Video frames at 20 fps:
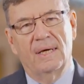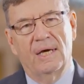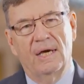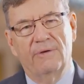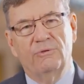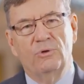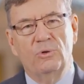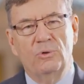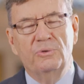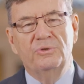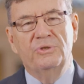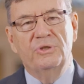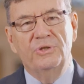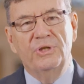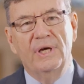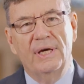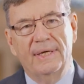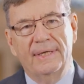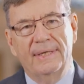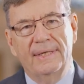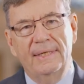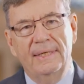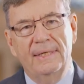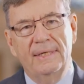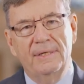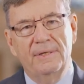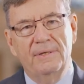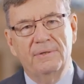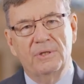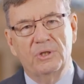I've called today,
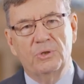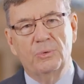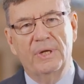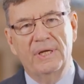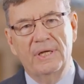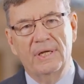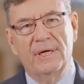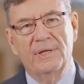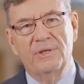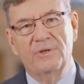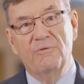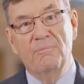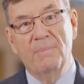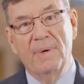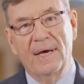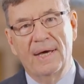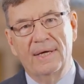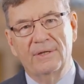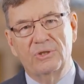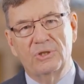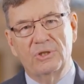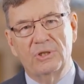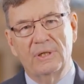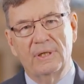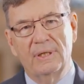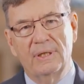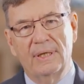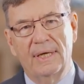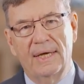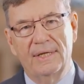the 29th of March,
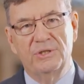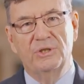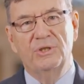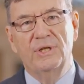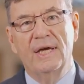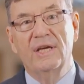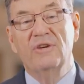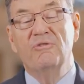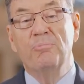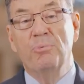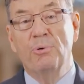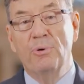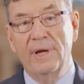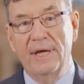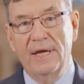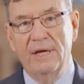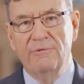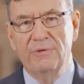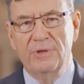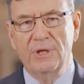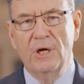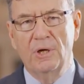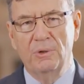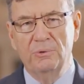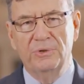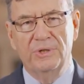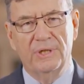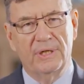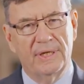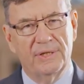as a day of prayer for the
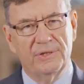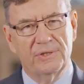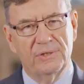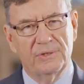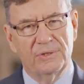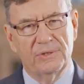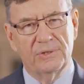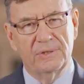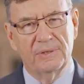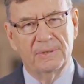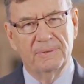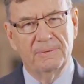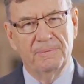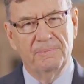whole diocese.